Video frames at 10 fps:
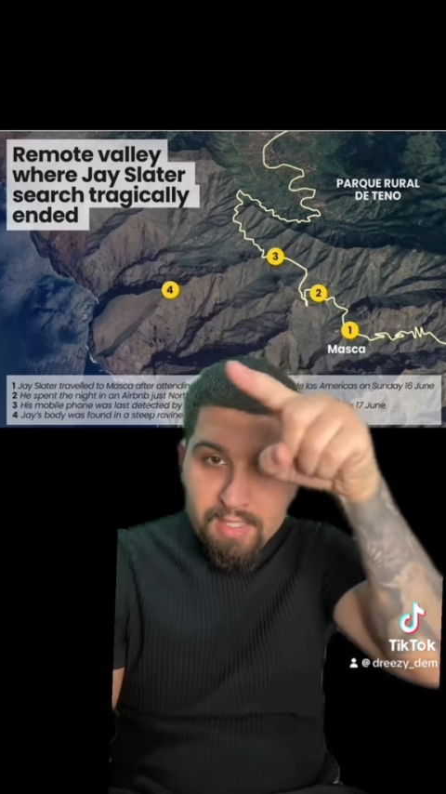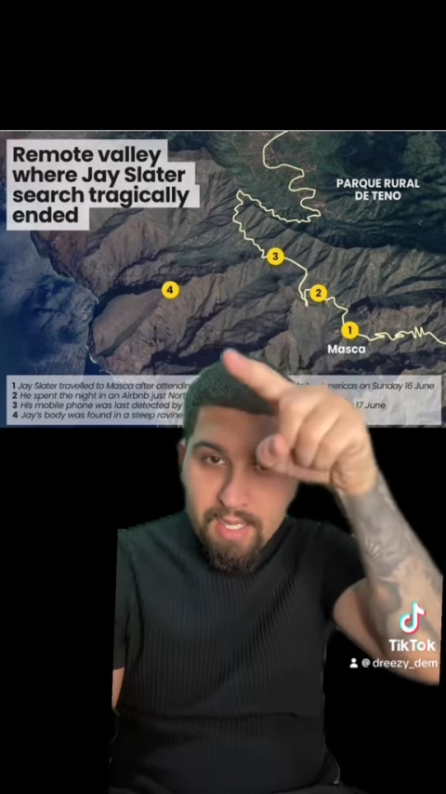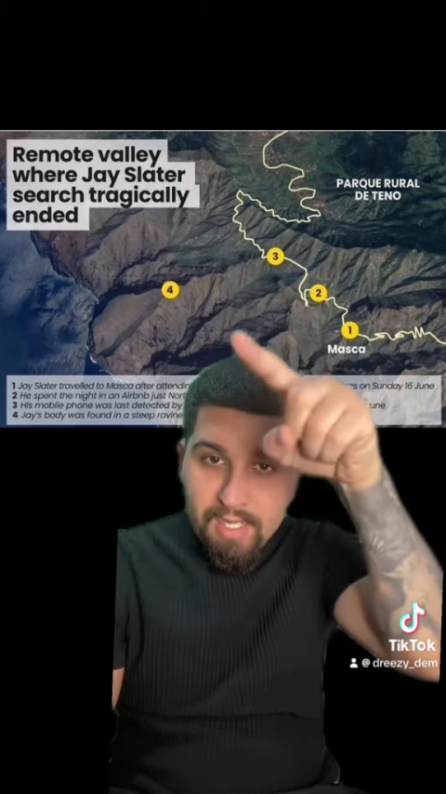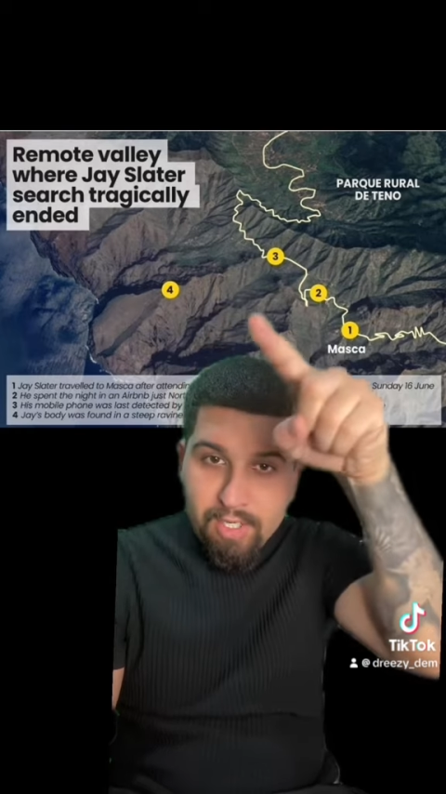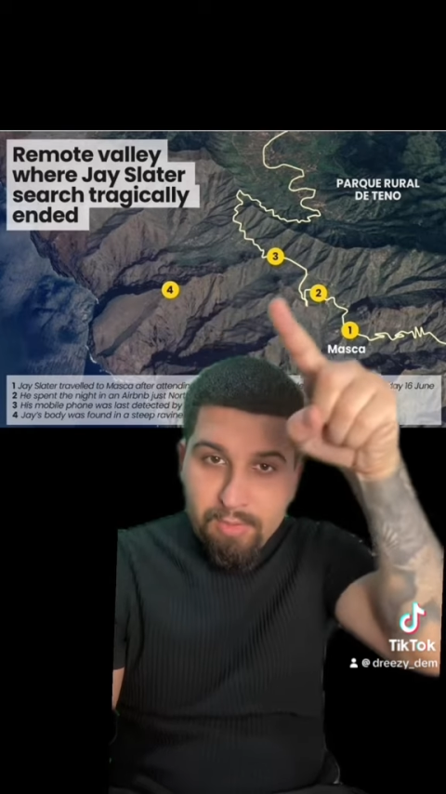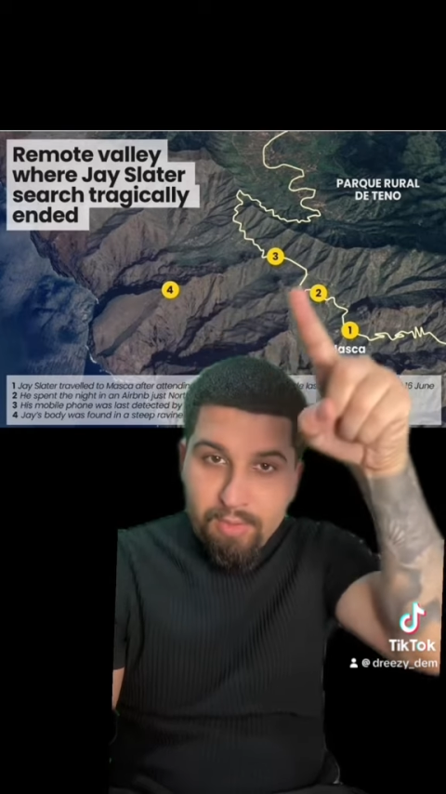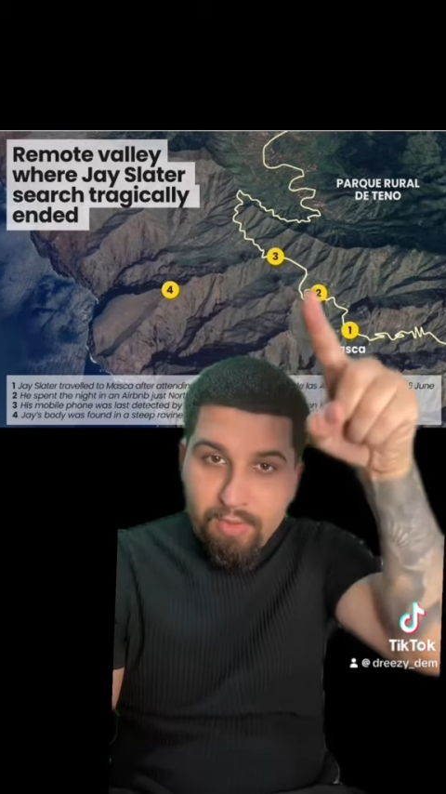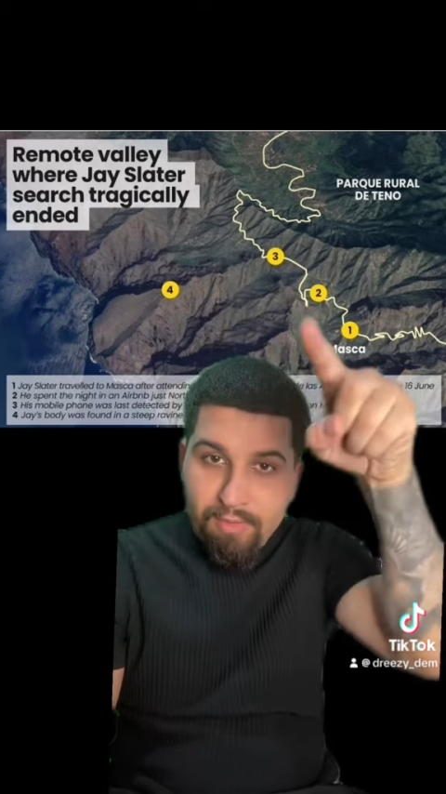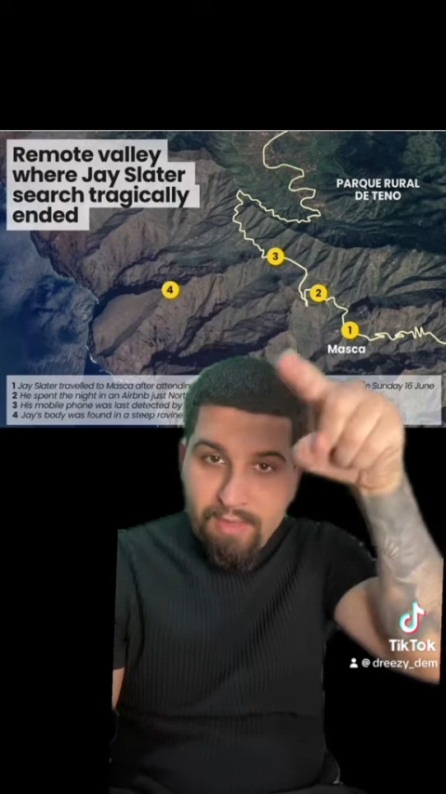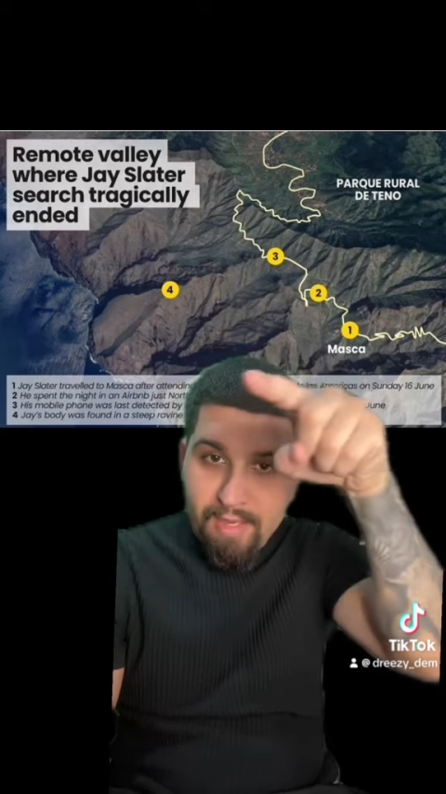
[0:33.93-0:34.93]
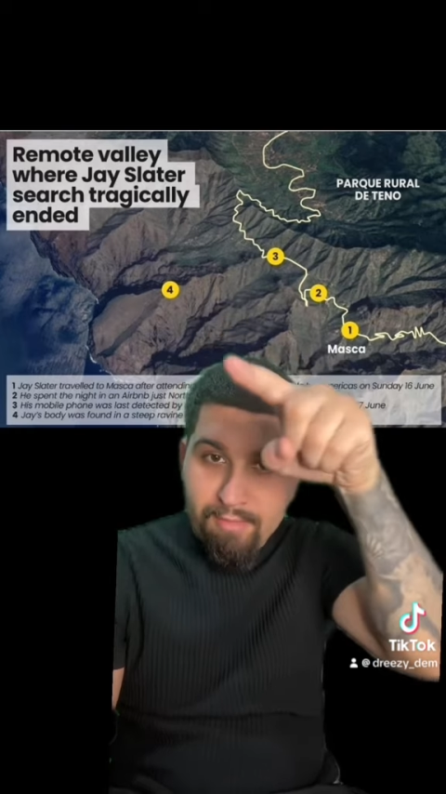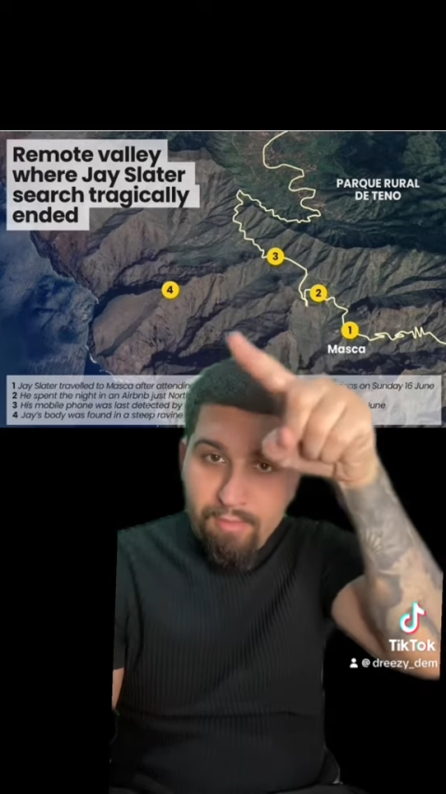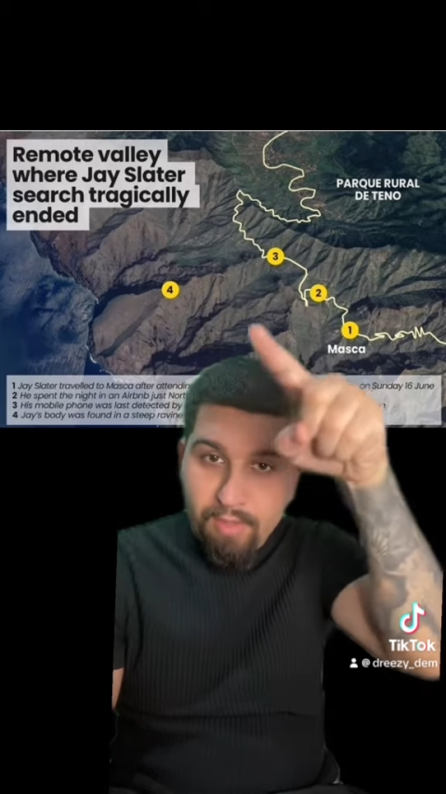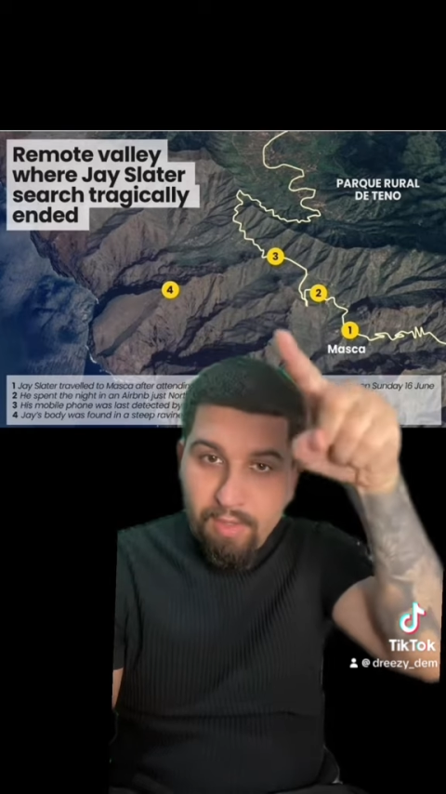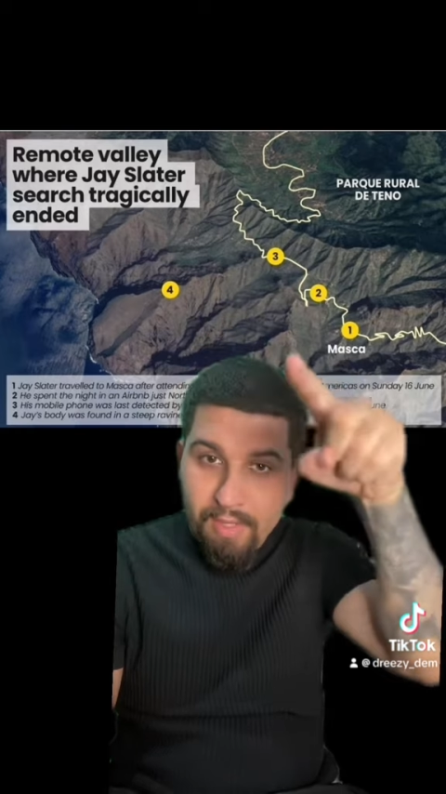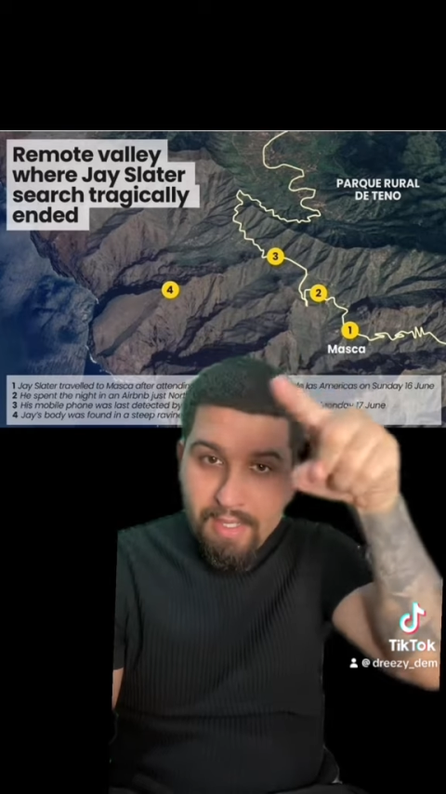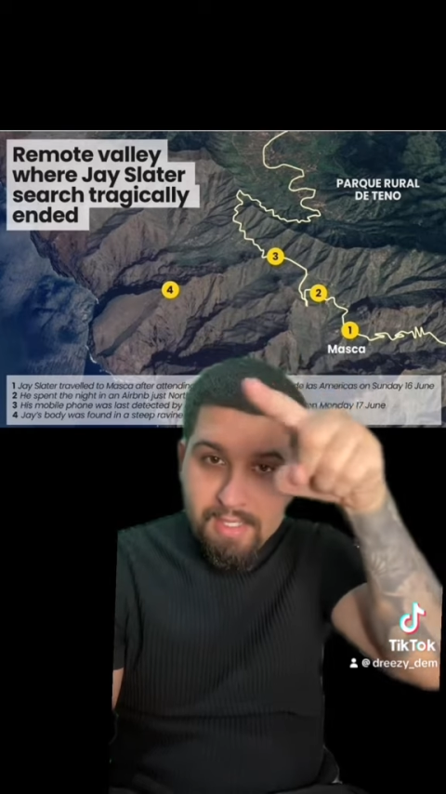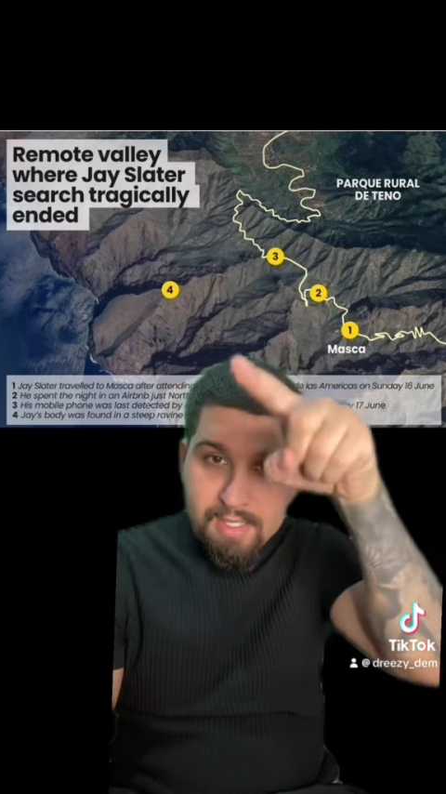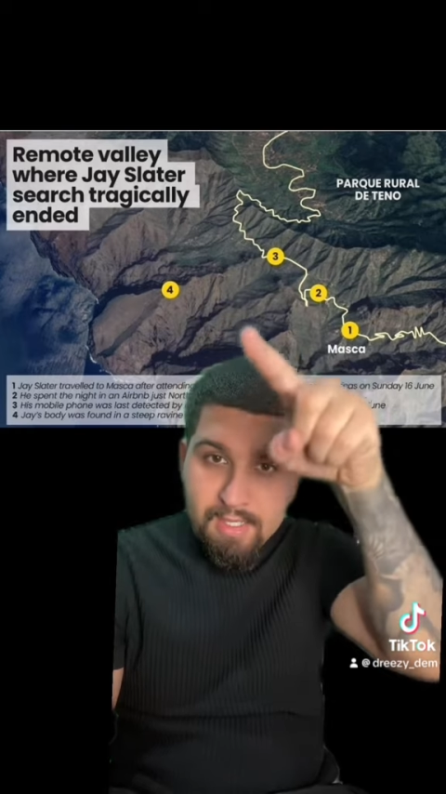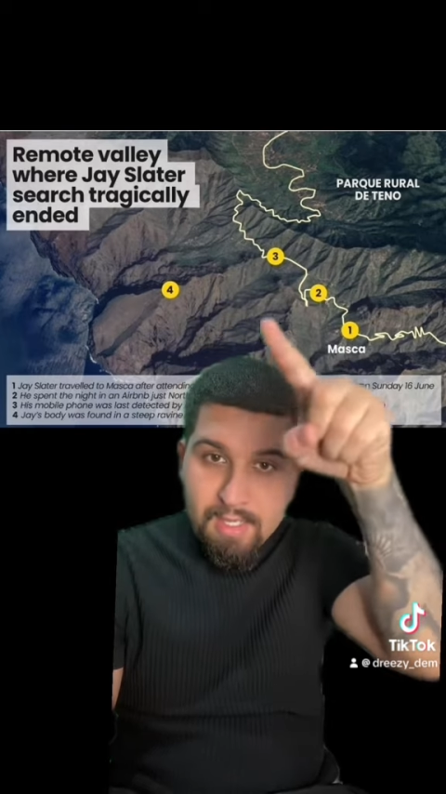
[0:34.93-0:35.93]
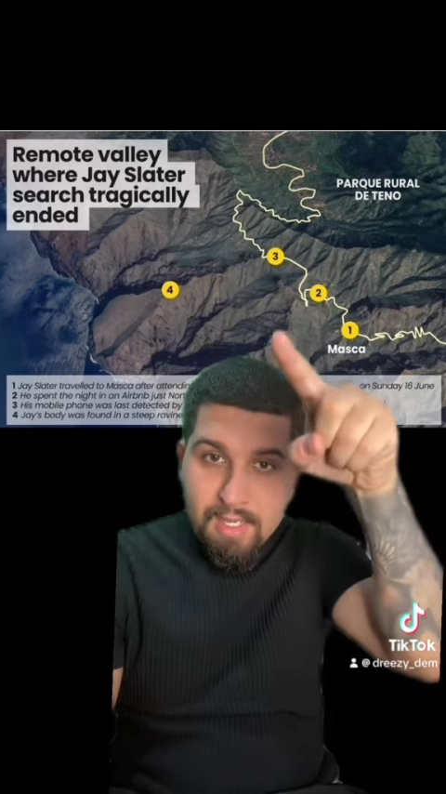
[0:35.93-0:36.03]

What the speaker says: The helicopter was flying through all this.